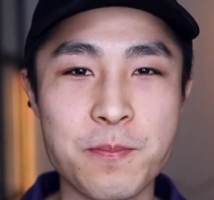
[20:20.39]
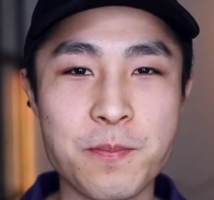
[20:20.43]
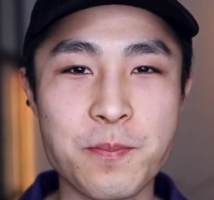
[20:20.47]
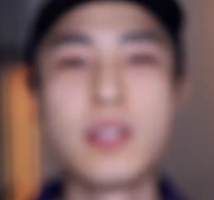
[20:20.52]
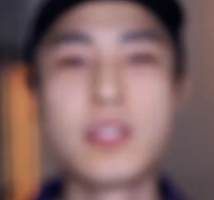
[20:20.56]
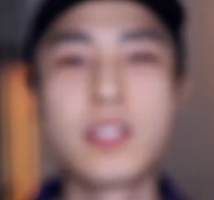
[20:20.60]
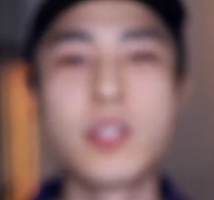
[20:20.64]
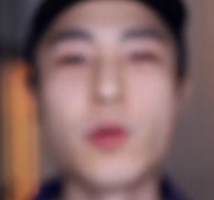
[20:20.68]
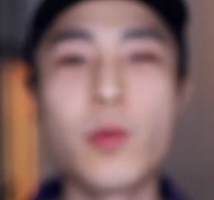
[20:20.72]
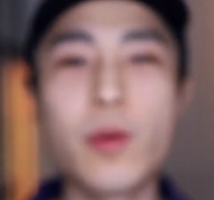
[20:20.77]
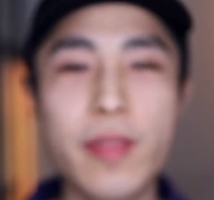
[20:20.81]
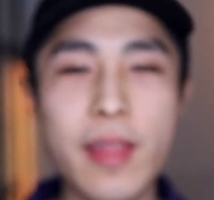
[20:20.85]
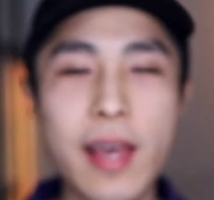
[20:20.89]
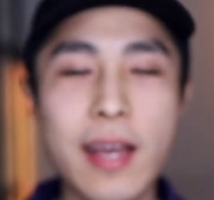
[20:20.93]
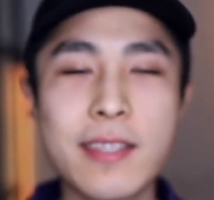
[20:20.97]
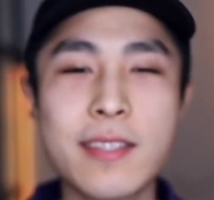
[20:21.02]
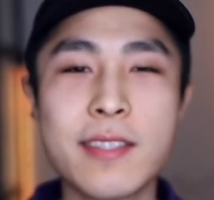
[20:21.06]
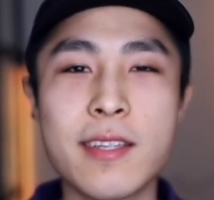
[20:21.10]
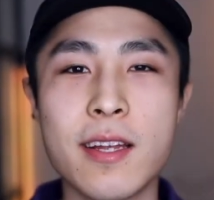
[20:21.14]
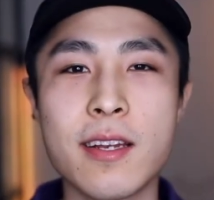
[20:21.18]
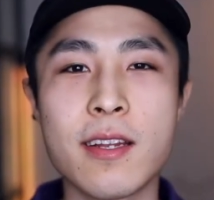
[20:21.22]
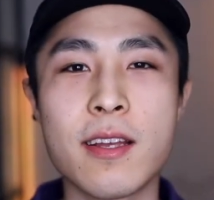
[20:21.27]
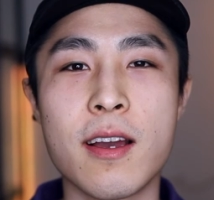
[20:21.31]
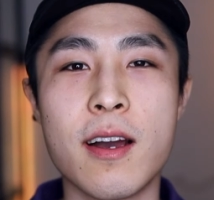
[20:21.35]
So with that
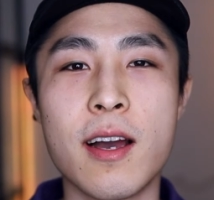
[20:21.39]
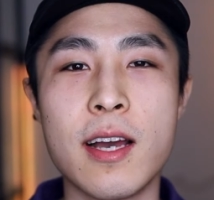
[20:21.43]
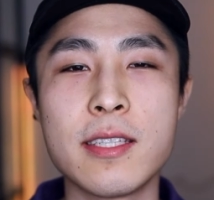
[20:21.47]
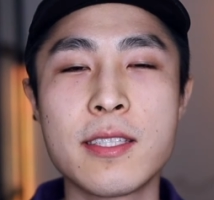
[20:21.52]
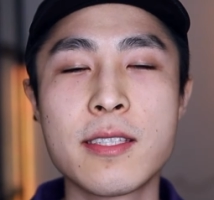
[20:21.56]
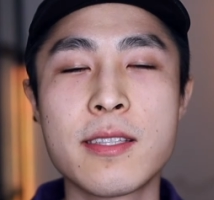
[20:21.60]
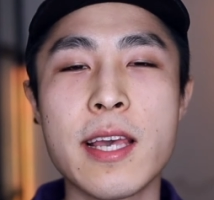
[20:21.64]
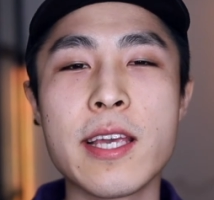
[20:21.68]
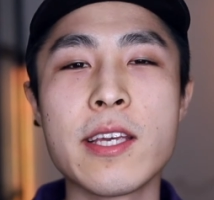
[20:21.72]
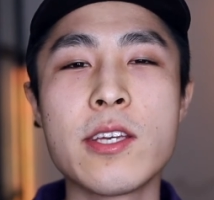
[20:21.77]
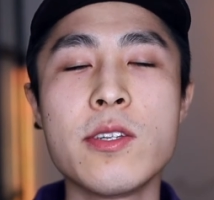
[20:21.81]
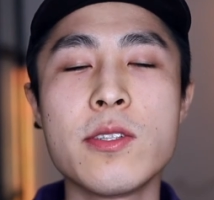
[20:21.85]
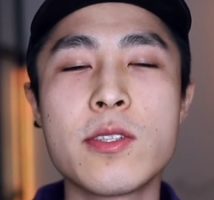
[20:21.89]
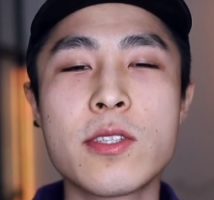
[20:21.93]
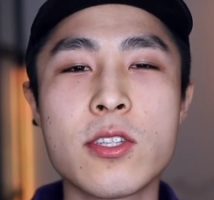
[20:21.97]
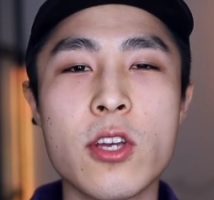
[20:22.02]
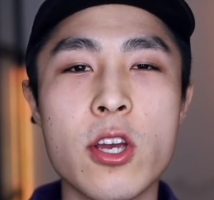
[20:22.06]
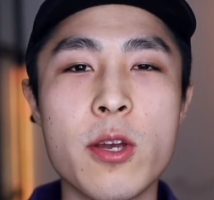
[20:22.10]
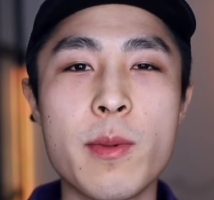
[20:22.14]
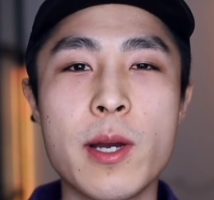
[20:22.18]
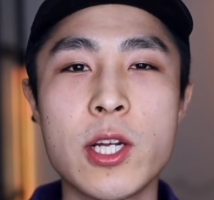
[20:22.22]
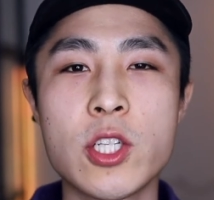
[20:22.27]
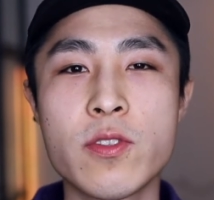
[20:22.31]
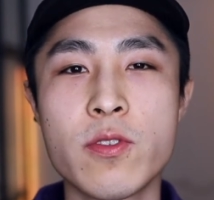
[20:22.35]
said, guys, thank you
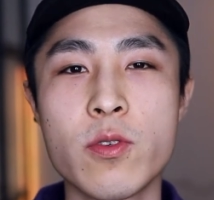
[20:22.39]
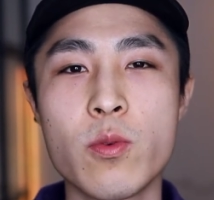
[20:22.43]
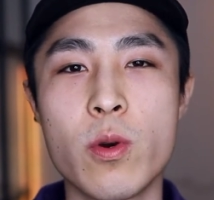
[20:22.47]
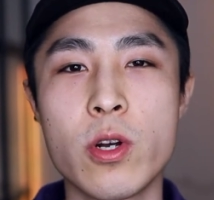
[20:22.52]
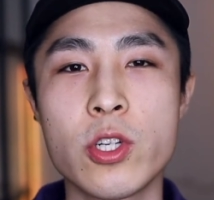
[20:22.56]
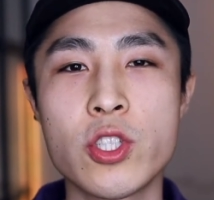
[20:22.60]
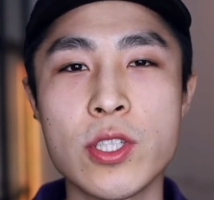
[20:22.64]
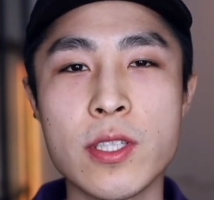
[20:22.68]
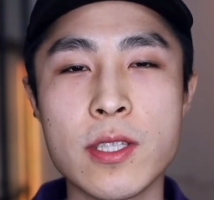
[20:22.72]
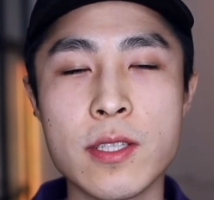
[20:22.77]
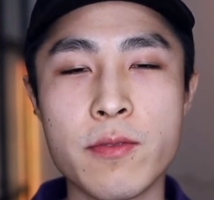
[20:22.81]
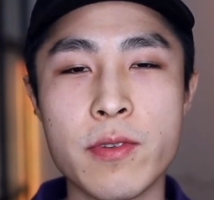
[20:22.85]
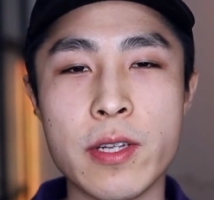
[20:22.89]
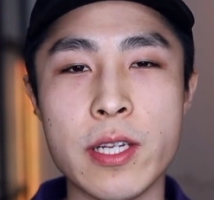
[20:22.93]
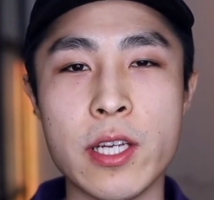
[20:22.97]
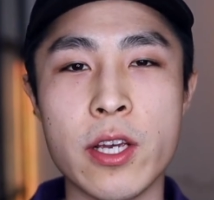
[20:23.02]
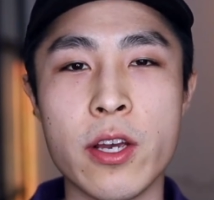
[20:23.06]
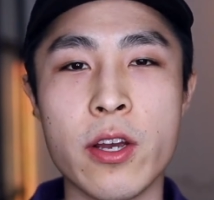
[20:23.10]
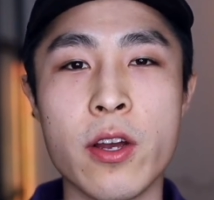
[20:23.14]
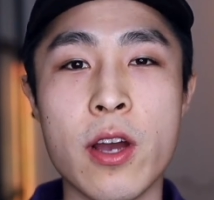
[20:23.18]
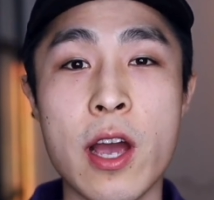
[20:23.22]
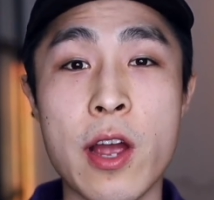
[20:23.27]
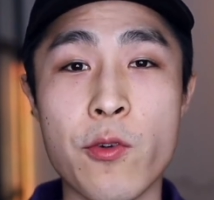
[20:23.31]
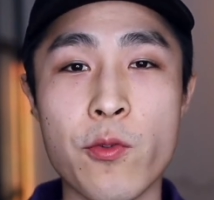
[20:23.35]
so much for watching the
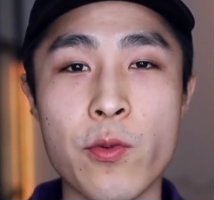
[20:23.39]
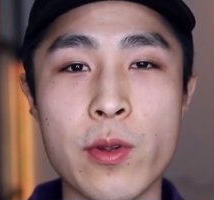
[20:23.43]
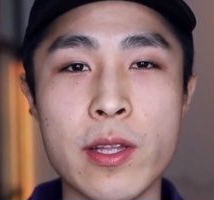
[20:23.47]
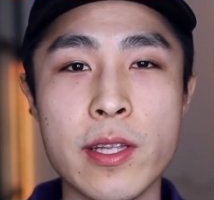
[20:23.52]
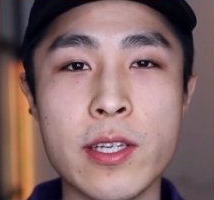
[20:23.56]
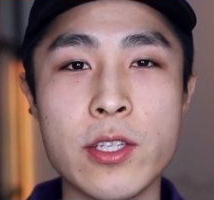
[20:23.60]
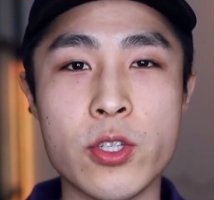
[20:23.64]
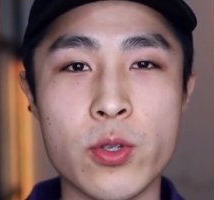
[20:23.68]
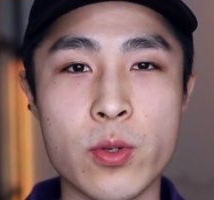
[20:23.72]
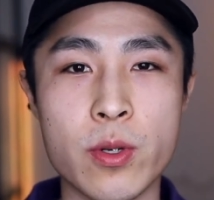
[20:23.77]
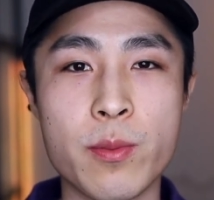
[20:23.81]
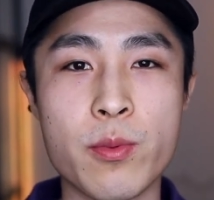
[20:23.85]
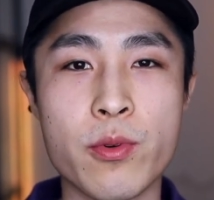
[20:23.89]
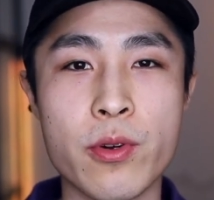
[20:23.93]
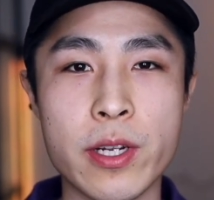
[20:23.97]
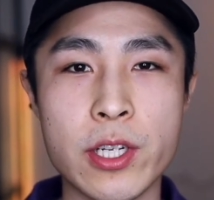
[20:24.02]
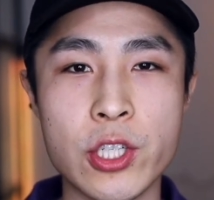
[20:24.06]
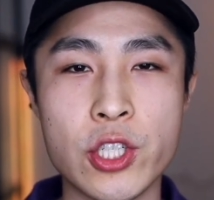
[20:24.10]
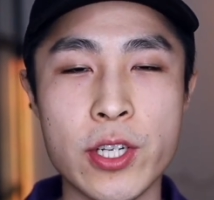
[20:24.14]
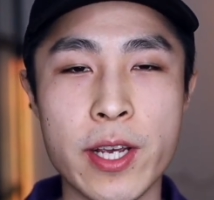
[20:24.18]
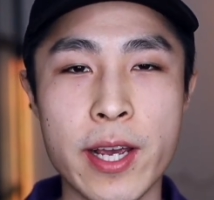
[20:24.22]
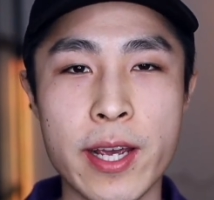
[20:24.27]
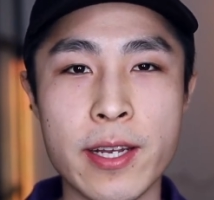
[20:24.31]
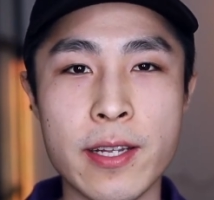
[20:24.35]
video. I really do
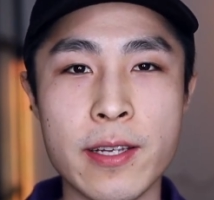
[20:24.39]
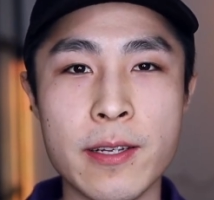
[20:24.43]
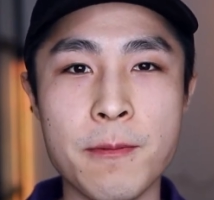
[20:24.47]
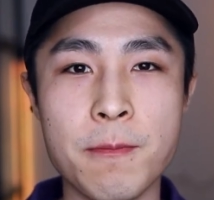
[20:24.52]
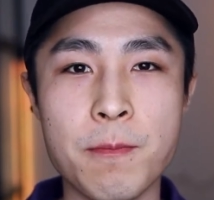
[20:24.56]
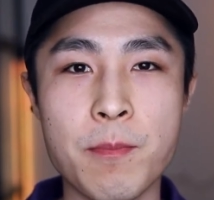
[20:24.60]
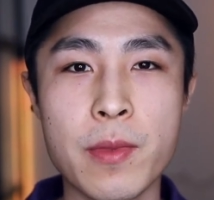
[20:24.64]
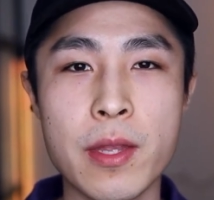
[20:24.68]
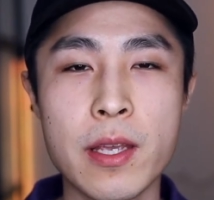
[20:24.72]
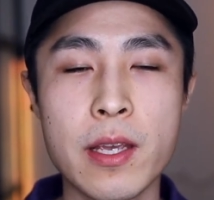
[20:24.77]
appreciate it.